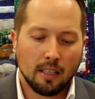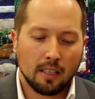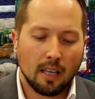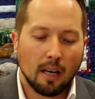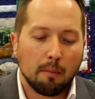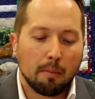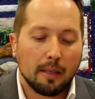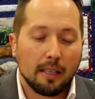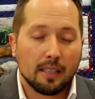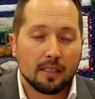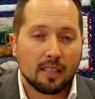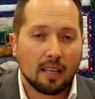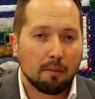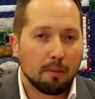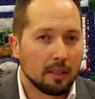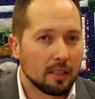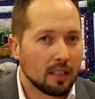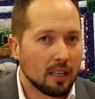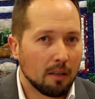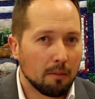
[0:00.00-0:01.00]
companies
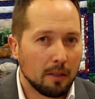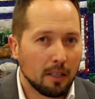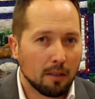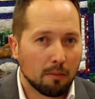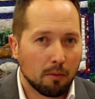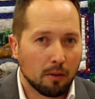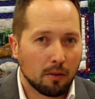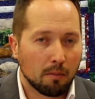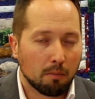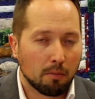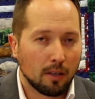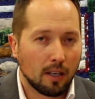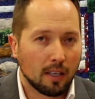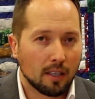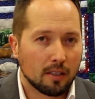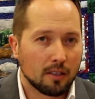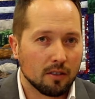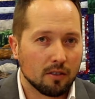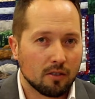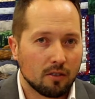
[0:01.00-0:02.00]
have been coming up with
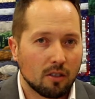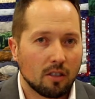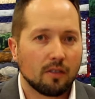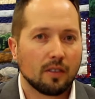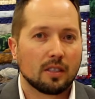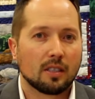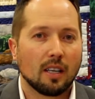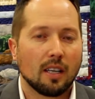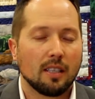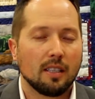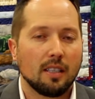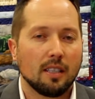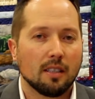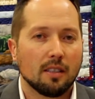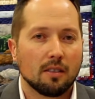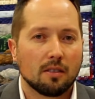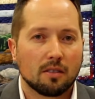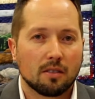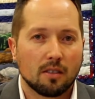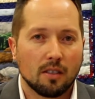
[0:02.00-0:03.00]
product and service
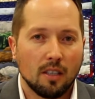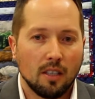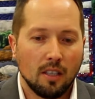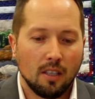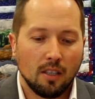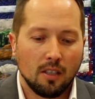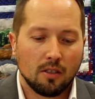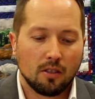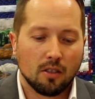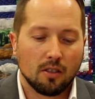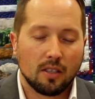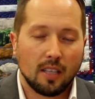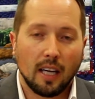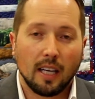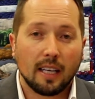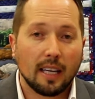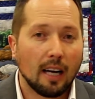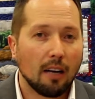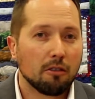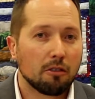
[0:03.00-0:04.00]
ideas to
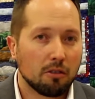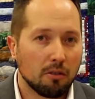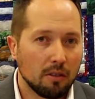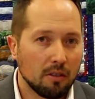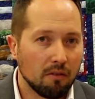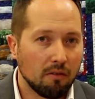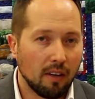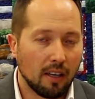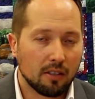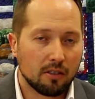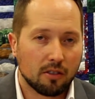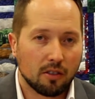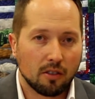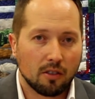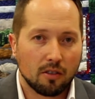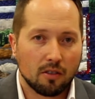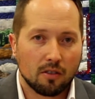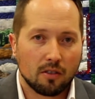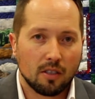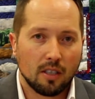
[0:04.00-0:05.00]
take out to
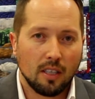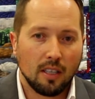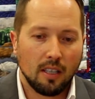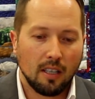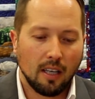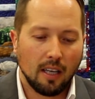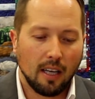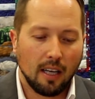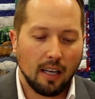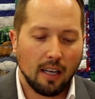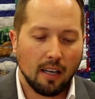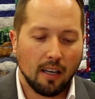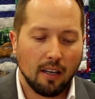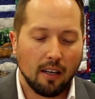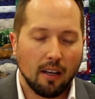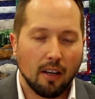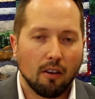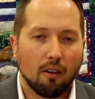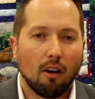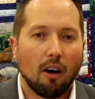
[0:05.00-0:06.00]
investors
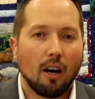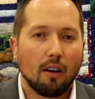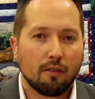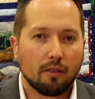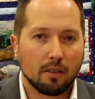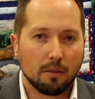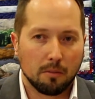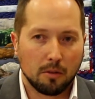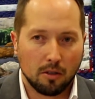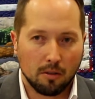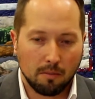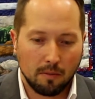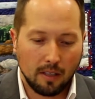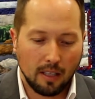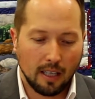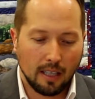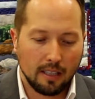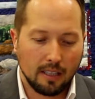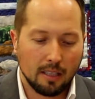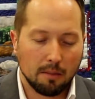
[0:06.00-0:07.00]
and offer them to them.
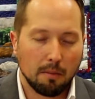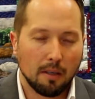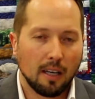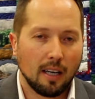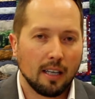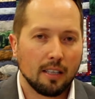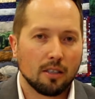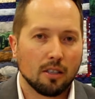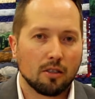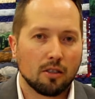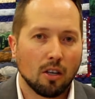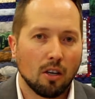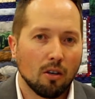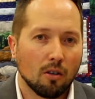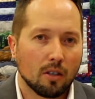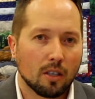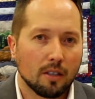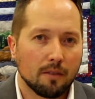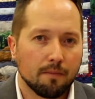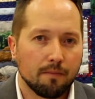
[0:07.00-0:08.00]
The idea behind a
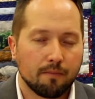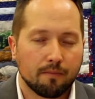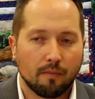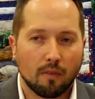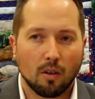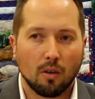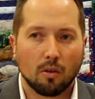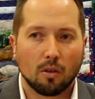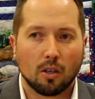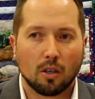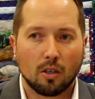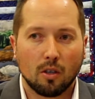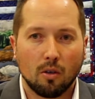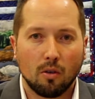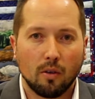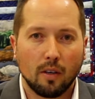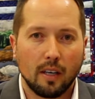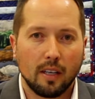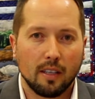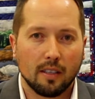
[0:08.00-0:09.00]
token or a
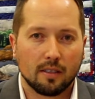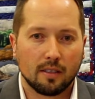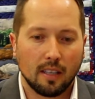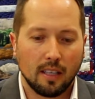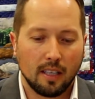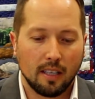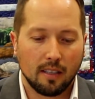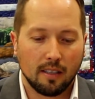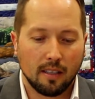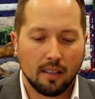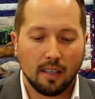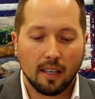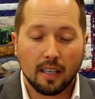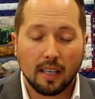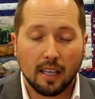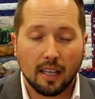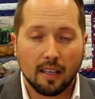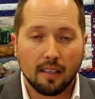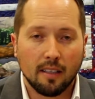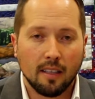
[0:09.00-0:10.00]
coin is that it,
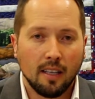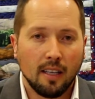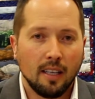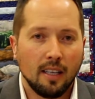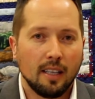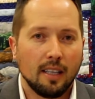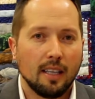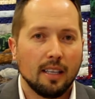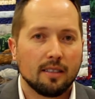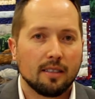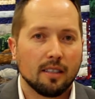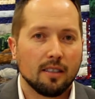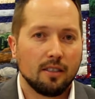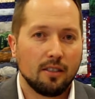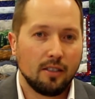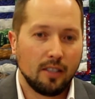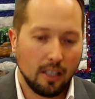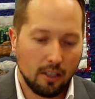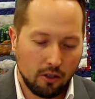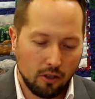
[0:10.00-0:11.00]
again, is a
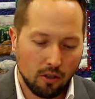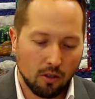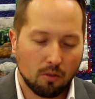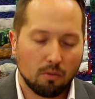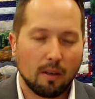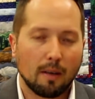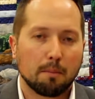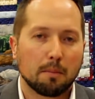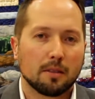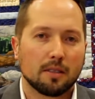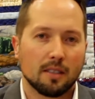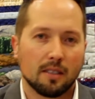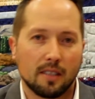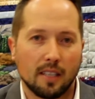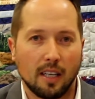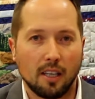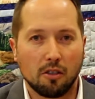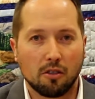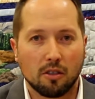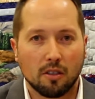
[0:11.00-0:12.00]
digital
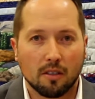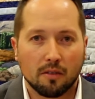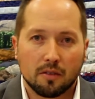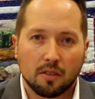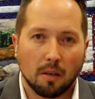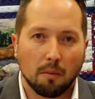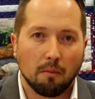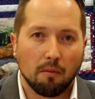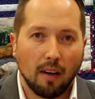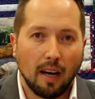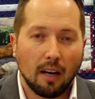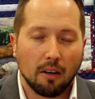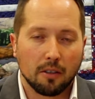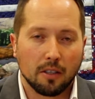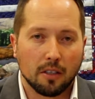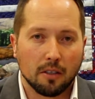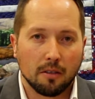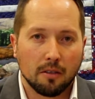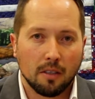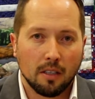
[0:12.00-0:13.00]
representation of some
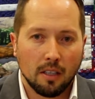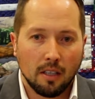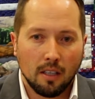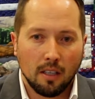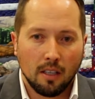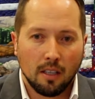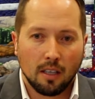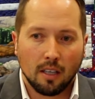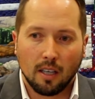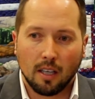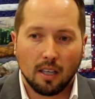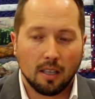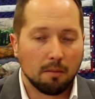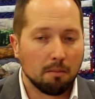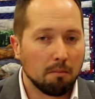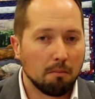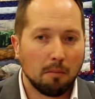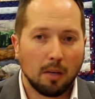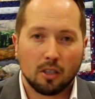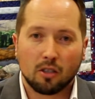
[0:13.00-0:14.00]
value,
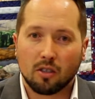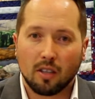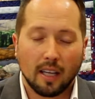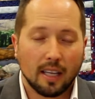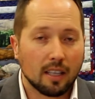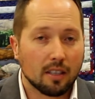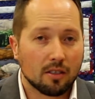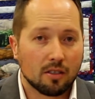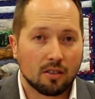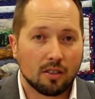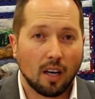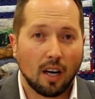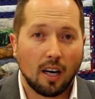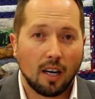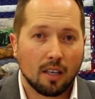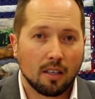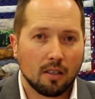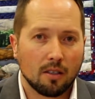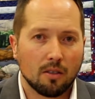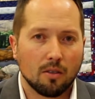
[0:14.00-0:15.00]
much like a
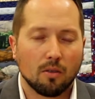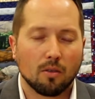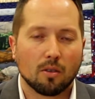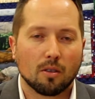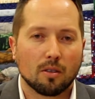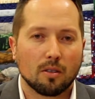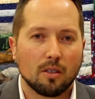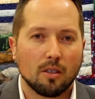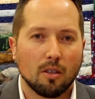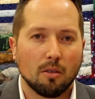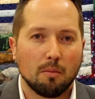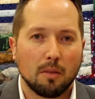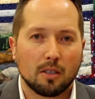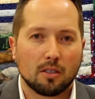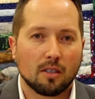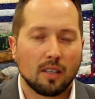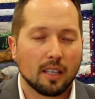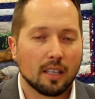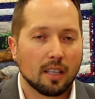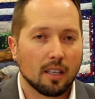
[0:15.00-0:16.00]
stock or
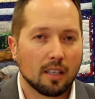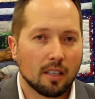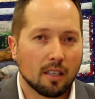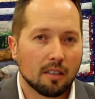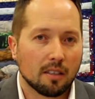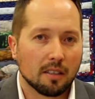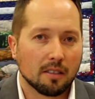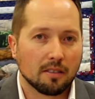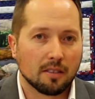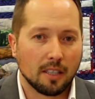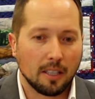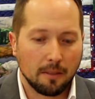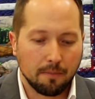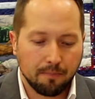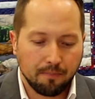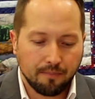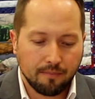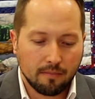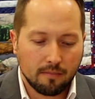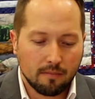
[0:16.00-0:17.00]
much like a
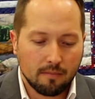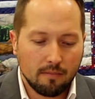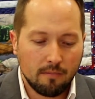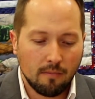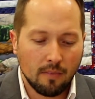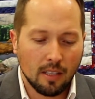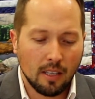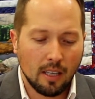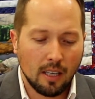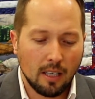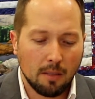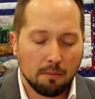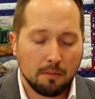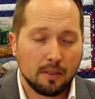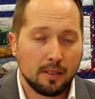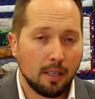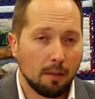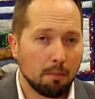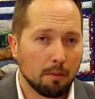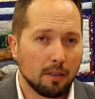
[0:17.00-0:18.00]
currency.
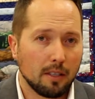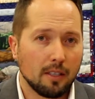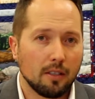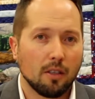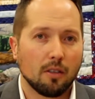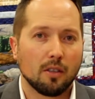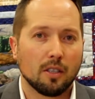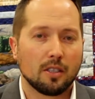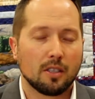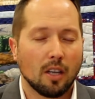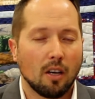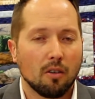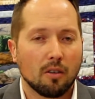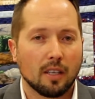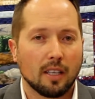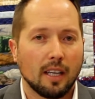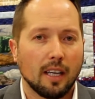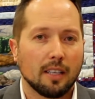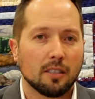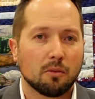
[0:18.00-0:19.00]
Typically, though, the
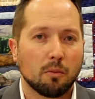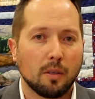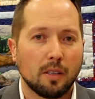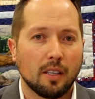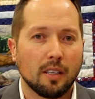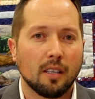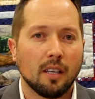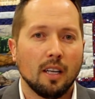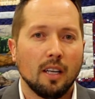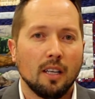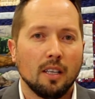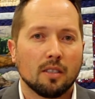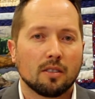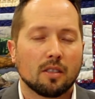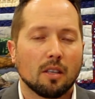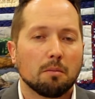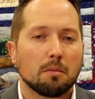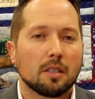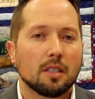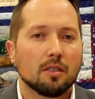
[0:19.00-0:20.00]
token has with it
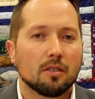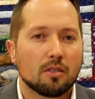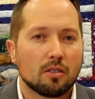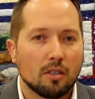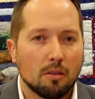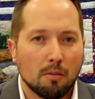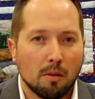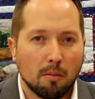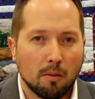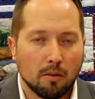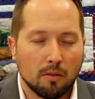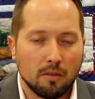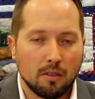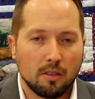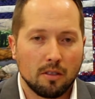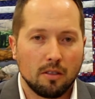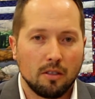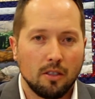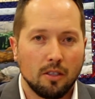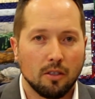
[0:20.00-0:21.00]
some consumable
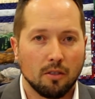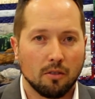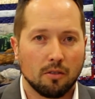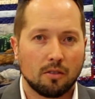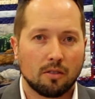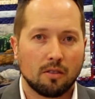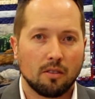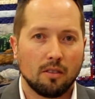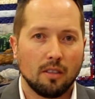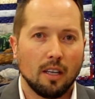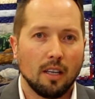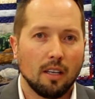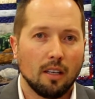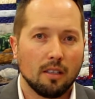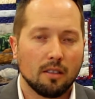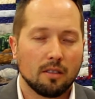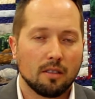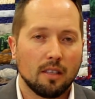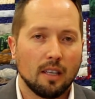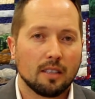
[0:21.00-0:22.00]
use
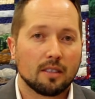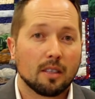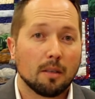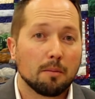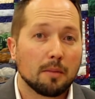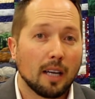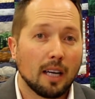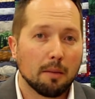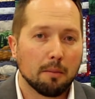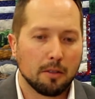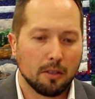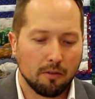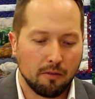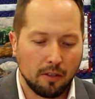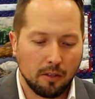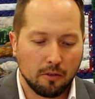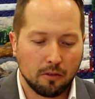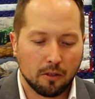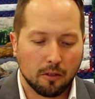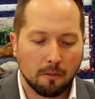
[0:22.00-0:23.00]
at some time in the
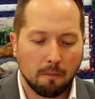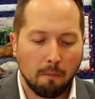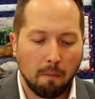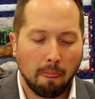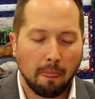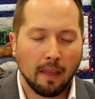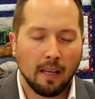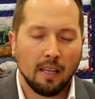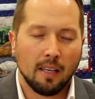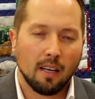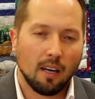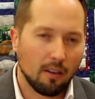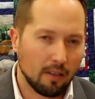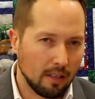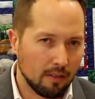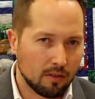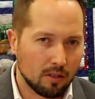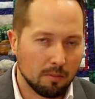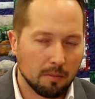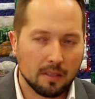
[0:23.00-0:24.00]
future. I'll
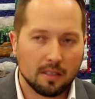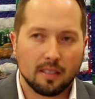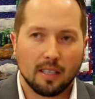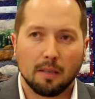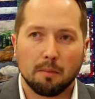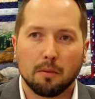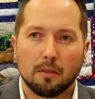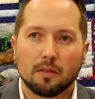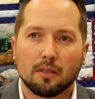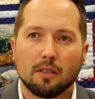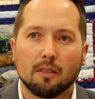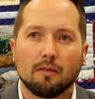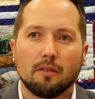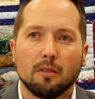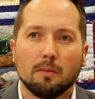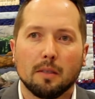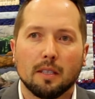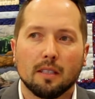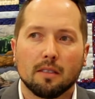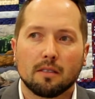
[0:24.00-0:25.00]
give some examples in a
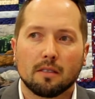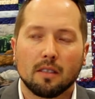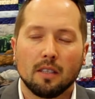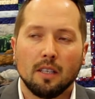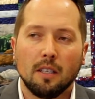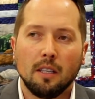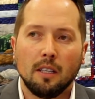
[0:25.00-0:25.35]
few minutes.